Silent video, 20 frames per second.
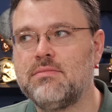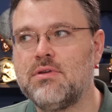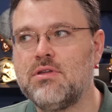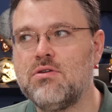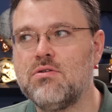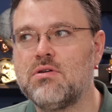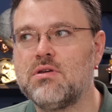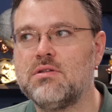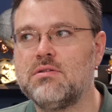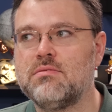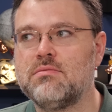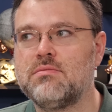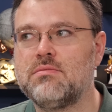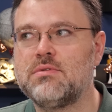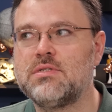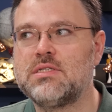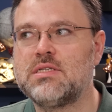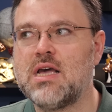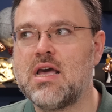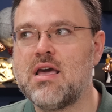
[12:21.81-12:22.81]
you can
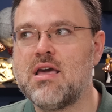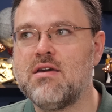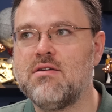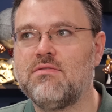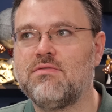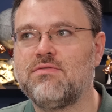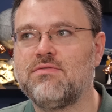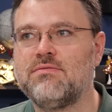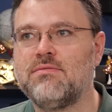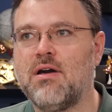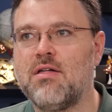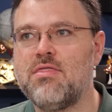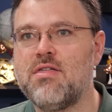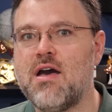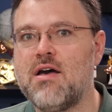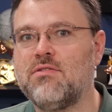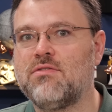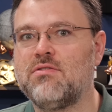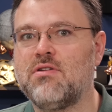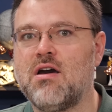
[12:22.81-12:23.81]
save
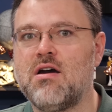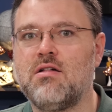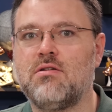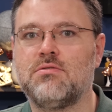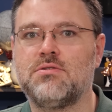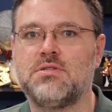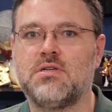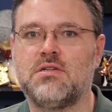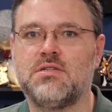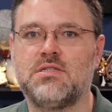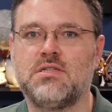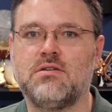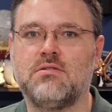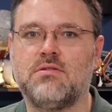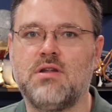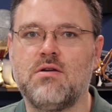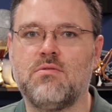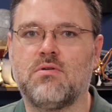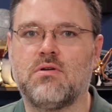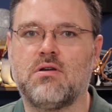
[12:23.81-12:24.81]
$1,000 on a
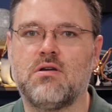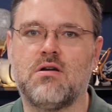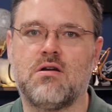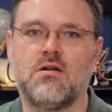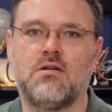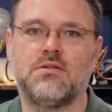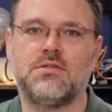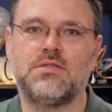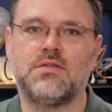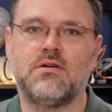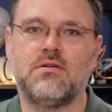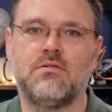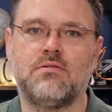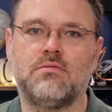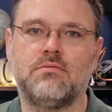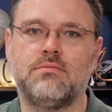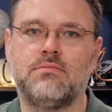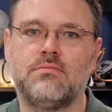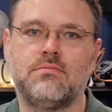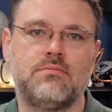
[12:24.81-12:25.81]
single network card,
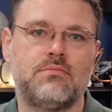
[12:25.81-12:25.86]
so